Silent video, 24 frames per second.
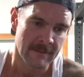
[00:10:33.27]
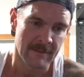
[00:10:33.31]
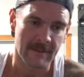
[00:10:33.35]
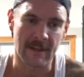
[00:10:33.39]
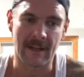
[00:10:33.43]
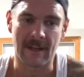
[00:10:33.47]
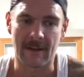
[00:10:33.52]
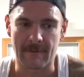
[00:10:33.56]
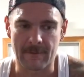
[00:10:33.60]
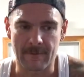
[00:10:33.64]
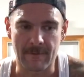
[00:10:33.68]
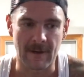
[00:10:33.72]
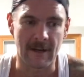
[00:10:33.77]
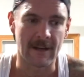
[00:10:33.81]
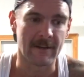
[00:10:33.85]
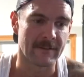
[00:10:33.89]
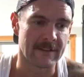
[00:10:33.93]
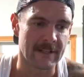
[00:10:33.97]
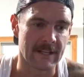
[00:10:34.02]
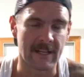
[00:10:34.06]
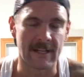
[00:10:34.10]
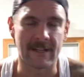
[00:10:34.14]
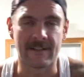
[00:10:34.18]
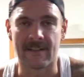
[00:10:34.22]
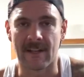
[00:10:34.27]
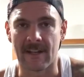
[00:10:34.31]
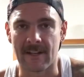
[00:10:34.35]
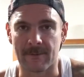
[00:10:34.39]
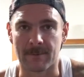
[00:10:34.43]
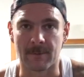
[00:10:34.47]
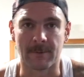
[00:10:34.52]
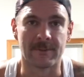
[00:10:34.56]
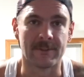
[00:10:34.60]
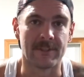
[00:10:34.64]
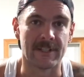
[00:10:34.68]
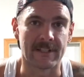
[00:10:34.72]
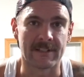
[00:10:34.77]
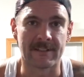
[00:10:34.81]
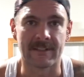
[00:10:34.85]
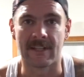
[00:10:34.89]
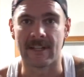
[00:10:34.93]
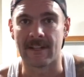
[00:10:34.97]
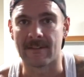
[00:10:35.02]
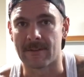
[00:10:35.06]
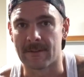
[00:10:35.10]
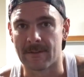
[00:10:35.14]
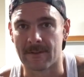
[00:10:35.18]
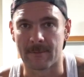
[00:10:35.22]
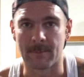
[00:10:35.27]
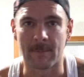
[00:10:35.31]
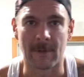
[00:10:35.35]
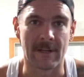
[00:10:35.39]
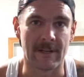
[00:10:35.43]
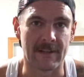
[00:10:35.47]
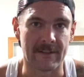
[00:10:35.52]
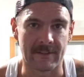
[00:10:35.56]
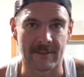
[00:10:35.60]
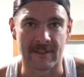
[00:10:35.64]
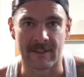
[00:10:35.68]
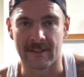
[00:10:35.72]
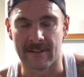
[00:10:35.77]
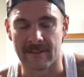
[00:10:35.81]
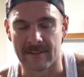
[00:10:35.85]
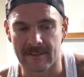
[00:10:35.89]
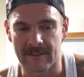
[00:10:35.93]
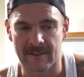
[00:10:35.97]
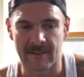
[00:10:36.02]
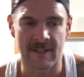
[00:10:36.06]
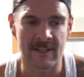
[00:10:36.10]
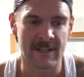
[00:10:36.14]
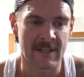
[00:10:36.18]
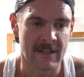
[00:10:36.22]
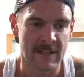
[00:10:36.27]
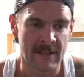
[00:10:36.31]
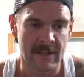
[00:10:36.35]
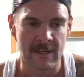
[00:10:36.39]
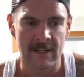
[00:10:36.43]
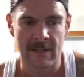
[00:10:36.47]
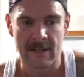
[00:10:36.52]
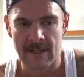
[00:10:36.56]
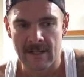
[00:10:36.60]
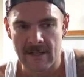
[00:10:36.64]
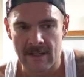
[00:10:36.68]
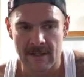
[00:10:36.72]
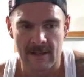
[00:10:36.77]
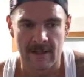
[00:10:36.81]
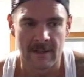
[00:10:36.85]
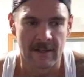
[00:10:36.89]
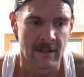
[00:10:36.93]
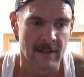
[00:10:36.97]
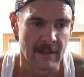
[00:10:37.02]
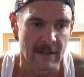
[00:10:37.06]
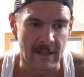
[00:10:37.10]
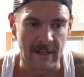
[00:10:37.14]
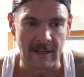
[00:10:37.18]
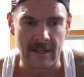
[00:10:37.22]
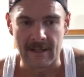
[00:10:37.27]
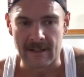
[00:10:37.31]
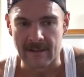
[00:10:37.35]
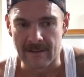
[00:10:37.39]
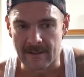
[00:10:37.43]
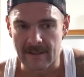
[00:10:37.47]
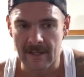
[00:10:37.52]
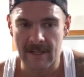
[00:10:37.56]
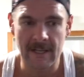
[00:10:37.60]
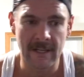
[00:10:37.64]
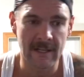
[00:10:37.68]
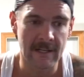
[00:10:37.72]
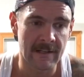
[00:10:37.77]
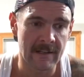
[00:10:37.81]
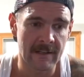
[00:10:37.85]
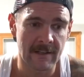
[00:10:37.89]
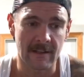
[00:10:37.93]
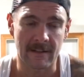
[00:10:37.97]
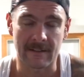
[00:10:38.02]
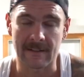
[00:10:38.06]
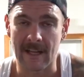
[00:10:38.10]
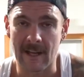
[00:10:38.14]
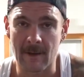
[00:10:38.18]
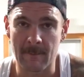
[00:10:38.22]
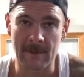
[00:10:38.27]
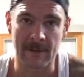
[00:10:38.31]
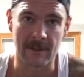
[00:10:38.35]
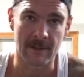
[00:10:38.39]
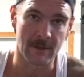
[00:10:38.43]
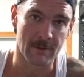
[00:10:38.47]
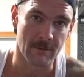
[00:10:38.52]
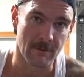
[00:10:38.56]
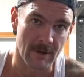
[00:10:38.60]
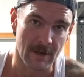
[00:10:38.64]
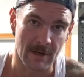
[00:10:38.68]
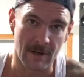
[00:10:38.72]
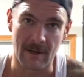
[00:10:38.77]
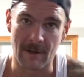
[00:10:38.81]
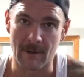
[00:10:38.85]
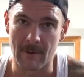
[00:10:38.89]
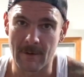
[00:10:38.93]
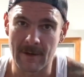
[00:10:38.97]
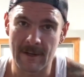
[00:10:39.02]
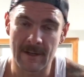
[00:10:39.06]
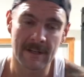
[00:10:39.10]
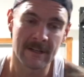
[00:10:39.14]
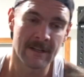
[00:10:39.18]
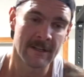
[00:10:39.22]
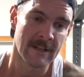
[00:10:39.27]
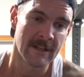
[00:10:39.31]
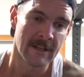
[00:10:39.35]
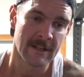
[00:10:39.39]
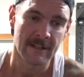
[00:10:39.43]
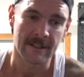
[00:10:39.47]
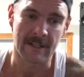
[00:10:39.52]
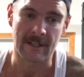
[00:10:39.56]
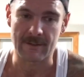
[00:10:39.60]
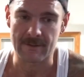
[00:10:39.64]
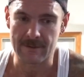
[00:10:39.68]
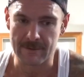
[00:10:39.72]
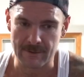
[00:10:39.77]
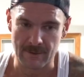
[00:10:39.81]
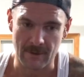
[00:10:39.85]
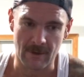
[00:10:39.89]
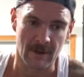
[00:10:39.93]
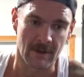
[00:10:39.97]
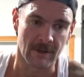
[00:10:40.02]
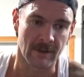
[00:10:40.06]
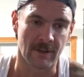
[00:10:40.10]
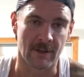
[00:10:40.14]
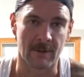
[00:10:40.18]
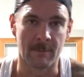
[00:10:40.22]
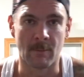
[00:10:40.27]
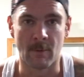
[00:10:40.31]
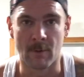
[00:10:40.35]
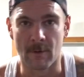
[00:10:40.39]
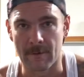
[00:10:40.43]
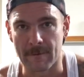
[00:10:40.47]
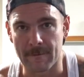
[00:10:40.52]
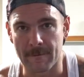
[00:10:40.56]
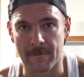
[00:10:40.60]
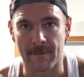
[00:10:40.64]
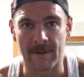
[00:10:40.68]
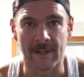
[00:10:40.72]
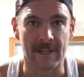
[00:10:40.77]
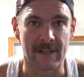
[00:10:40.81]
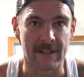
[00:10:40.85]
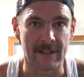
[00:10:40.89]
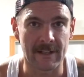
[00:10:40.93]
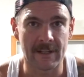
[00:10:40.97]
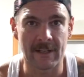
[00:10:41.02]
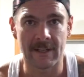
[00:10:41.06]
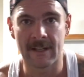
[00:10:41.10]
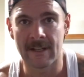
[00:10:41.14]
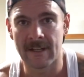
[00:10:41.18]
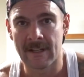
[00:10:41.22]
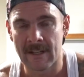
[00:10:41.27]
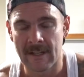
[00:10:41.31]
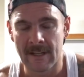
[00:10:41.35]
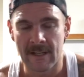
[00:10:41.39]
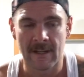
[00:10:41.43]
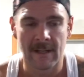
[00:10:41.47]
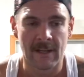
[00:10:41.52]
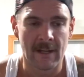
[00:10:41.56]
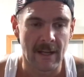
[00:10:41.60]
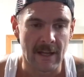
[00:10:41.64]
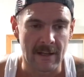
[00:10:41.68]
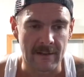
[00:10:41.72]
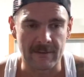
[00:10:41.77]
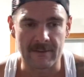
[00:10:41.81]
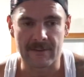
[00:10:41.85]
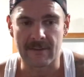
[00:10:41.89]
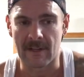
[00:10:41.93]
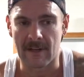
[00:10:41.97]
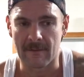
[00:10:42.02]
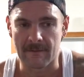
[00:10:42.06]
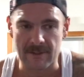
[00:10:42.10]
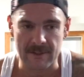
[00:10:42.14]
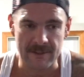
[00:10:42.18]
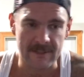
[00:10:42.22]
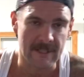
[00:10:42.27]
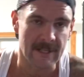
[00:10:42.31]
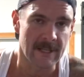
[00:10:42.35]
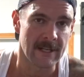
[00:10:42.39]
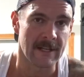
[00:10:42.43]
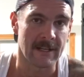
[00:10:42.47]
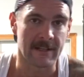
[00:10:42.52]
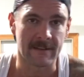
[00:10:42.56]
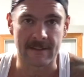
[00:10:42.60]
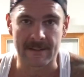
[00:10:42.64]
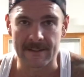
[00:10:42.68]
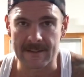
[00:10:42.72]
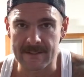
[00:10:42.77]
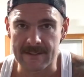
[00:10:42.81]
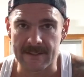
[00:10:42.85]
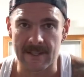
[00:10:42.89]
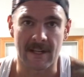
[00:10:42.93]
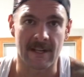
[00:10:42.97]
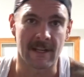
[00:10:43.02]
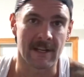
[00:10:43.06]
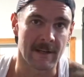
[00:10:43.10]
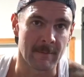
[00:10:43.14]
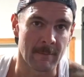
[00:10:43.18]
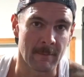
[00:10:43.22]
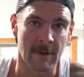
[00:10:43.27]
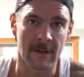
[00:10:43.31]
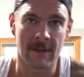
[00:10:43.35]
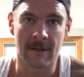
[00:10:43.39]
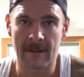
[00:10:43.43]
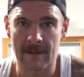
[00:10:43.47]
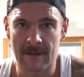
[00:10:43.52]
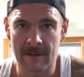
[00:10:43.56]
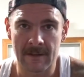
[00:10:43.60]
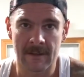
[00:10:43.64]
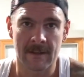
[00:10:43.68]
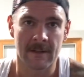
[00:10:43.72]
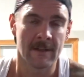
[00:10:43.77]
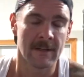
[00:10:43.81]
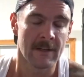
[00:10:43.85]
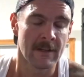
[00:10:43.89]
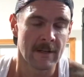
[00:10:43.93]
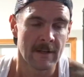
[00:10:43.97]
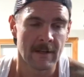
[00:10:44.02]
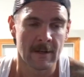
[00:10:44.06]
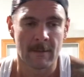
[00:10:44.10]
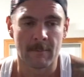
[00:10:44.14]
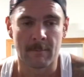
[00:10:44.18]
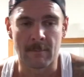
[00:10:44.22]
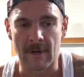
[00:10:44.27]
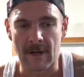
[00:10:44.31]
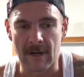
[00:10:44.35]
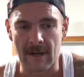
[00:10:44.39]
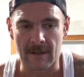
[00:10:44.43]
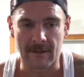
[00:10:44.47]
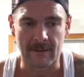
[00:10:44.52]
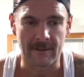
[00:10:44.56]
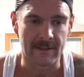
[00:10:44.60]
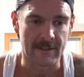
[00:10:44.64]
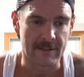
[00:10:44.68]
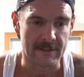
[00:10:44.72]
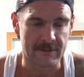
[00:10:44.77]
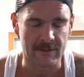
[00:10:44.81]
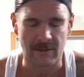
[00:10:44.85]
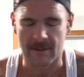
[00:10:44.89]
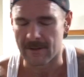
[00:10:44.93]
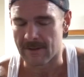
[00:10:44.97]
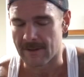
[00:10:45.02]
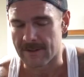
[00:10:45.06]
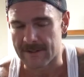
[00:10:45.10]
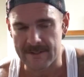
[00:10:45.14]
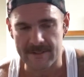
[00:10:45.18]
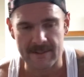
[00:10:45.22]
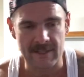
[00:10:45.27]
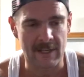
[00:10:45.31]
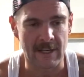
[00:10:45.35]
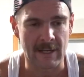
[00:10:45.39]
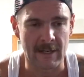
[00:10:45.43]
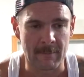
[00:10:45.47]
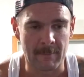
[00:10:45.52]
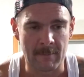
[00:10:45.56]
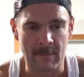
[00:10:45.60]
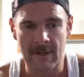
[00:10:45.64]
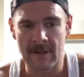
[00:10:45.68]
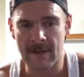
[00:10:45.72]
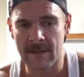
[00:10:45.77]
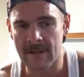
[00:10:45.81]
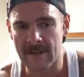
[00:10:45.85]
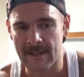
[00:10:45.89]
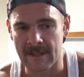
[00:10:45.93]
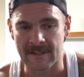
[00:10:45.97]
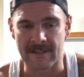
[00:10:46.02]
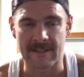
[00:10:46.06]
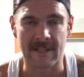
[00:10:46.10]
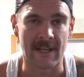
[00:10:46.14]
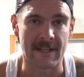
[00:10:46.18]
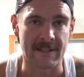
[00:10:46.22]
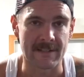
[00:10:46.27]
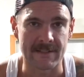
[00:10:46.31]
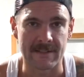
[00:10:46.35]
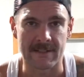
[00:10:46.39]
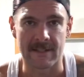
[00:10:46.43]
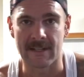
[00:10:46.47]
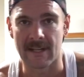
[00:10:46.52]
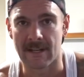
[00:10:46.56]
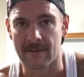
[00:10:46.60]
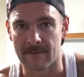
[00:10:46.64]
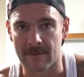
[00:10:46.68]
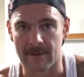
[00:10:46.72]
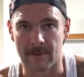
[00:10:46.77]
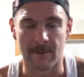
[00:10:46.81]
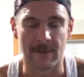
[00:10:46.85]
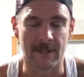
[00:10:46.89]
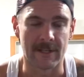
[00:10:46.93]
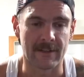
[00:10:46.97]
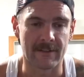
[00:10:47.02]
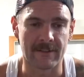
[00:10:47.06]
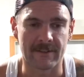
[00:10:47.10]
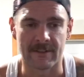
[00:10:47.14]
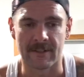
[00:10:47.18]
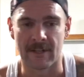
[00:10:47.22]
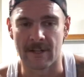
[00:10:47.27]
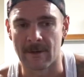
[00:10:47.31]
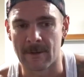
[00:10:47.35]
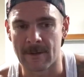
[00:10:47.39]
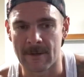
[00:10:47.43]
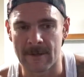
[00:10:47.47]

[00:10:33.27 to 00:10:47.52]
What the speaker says: that 5K test will dictate those pacings and allow me to grow, get stronger, more fit, instead of just hitting the same mileage or the same intensity every week. So